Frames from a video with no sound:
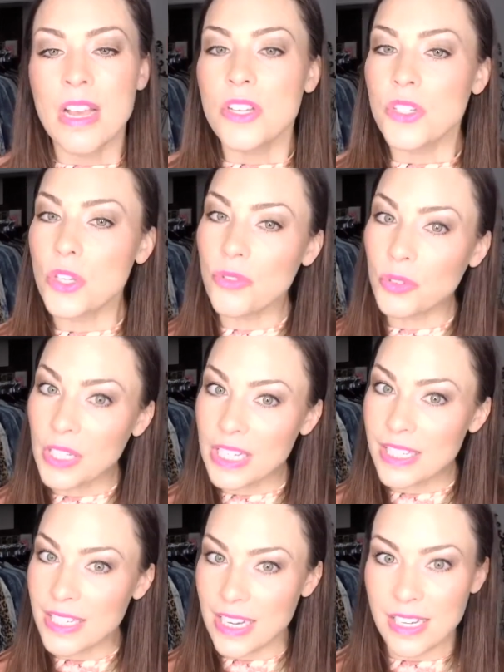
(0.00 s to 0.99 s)
So for
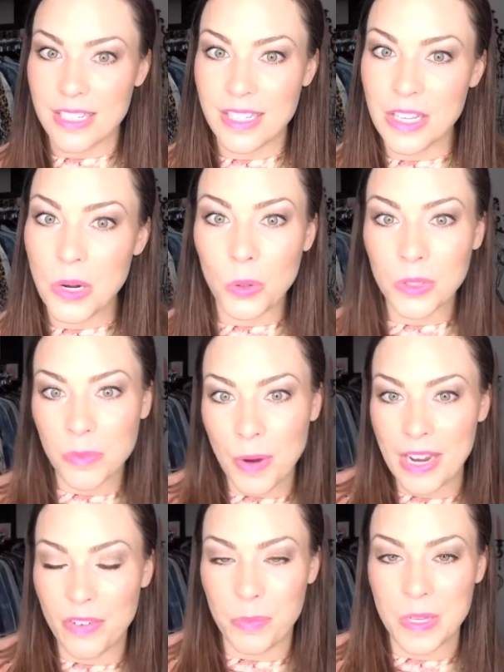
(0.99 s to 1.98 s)
instance, the old
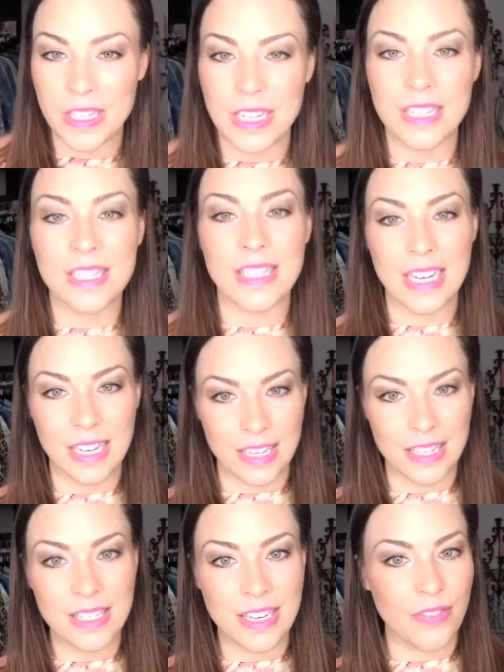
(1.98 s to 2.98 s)
way of business
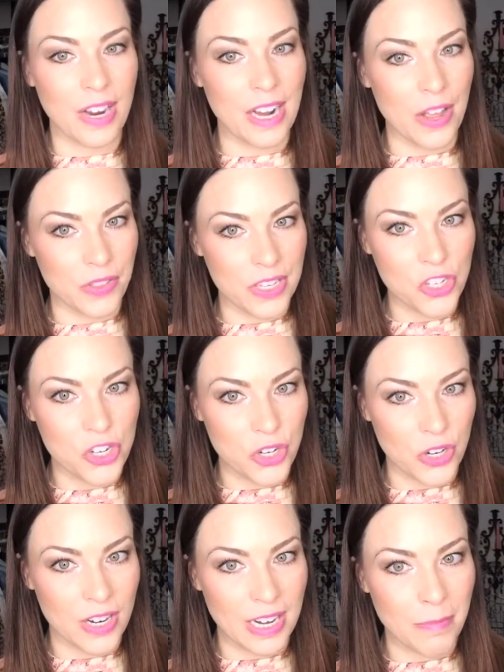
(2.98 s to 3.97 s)
is if I got this
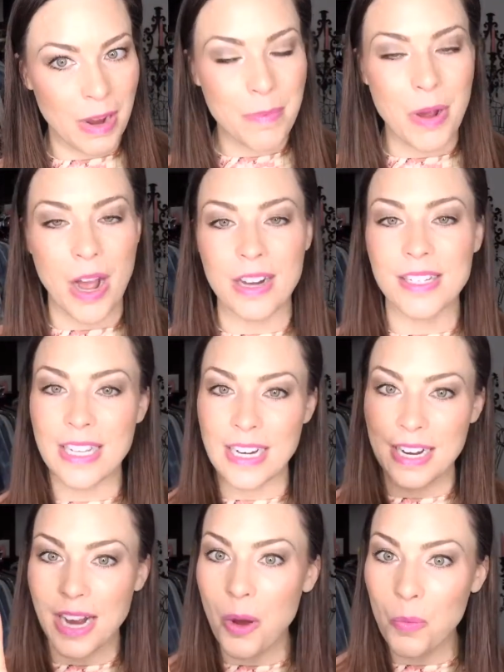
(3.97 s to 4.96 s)
shirt in my box and I
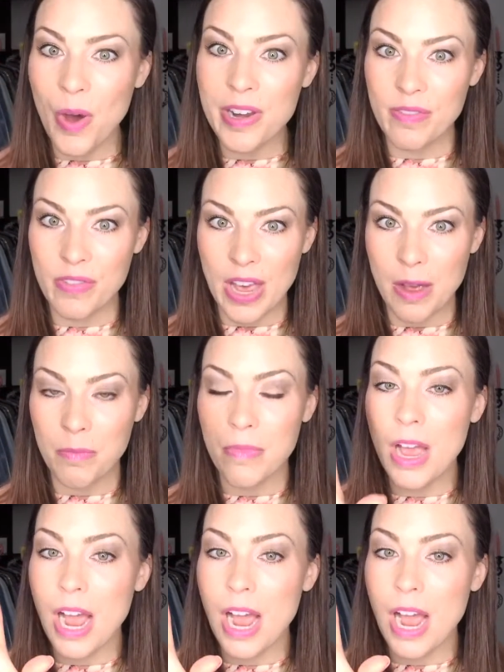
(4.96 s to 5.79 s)
got one of them,